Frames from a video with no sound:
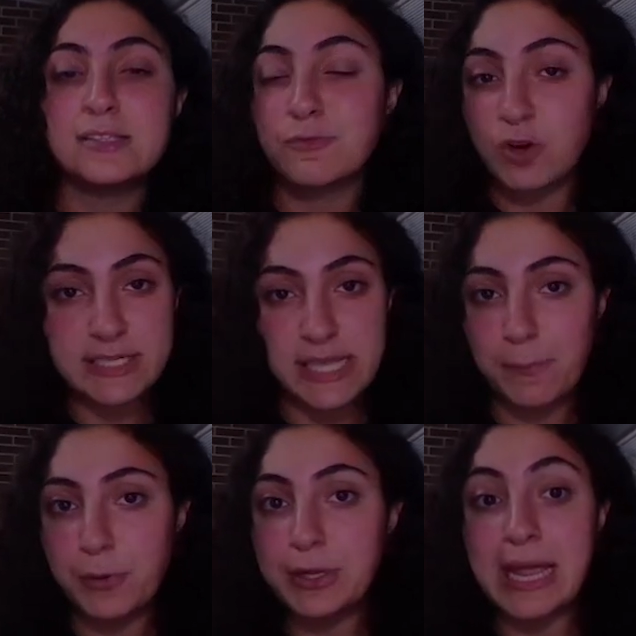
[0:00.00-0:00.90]
For
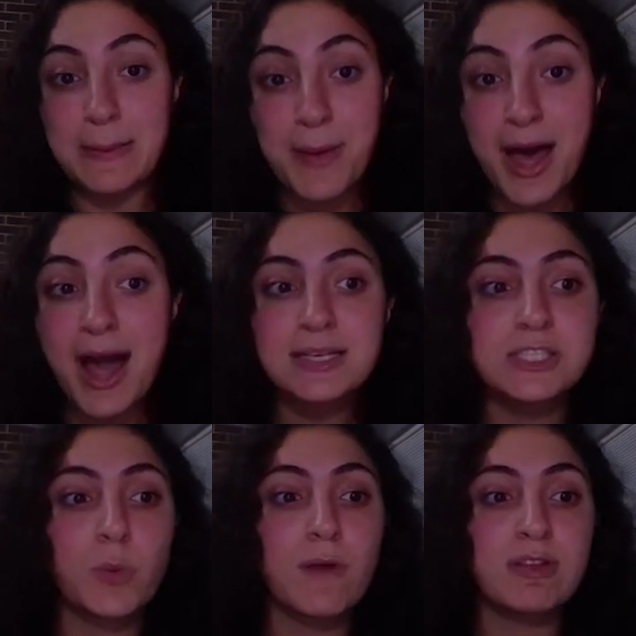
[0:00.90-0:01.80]
example, Impact
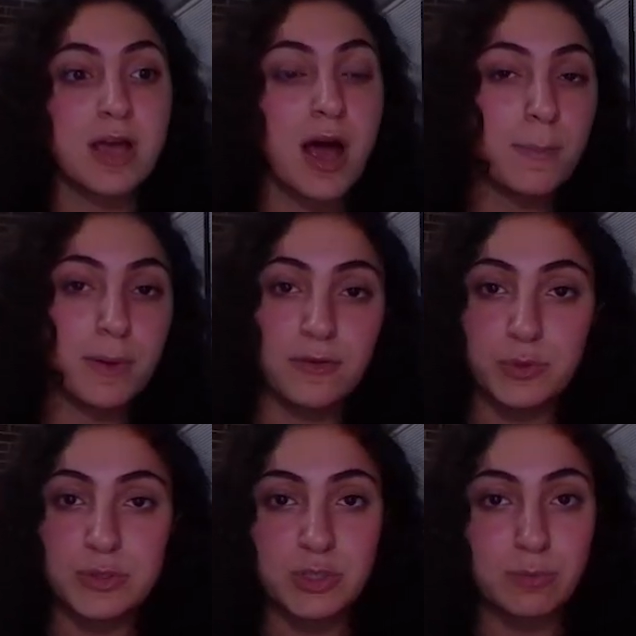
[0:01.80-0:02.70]
is one of the top
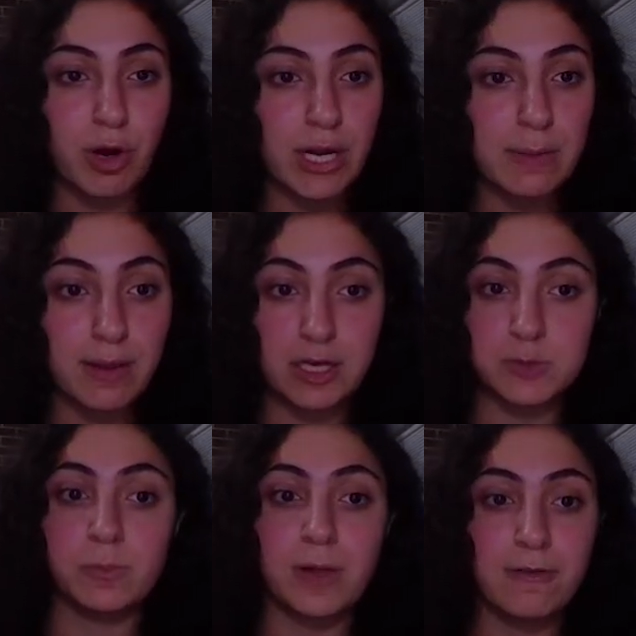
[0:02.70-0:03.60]
influencer marketing
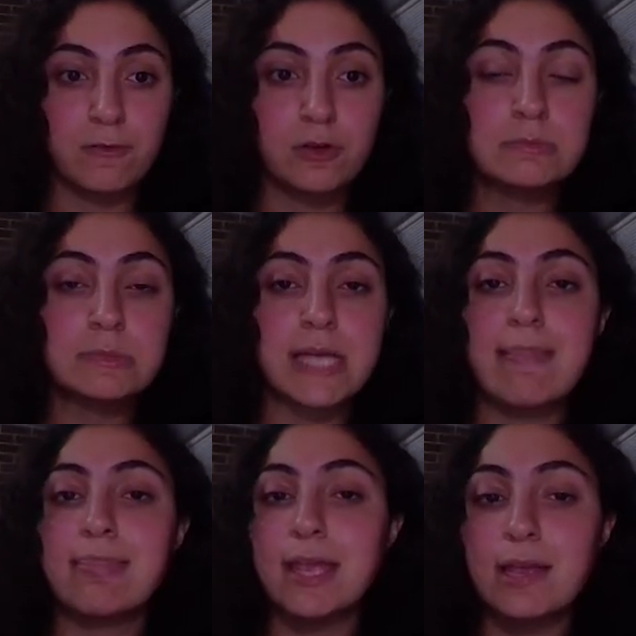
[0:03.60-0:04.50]
management platforms,
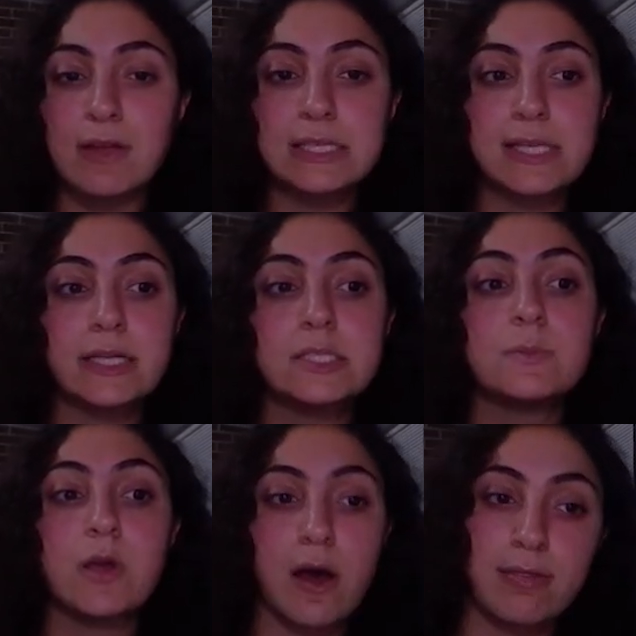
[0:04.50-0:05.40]
and they give insights
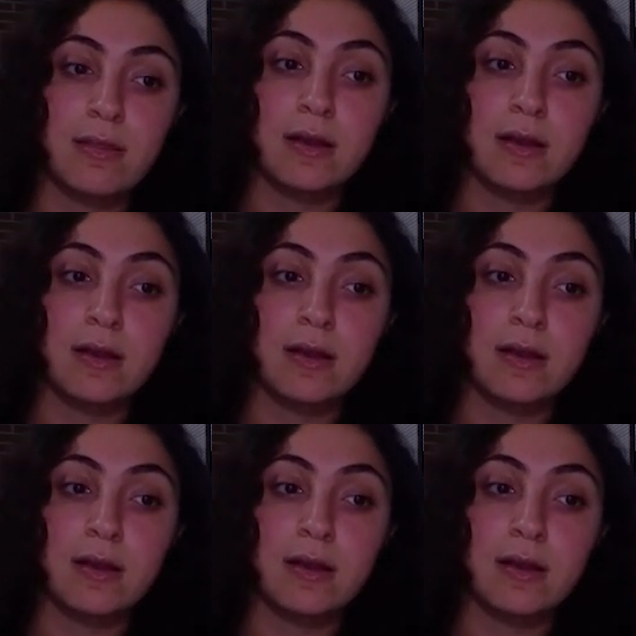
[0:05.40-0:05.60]
beyond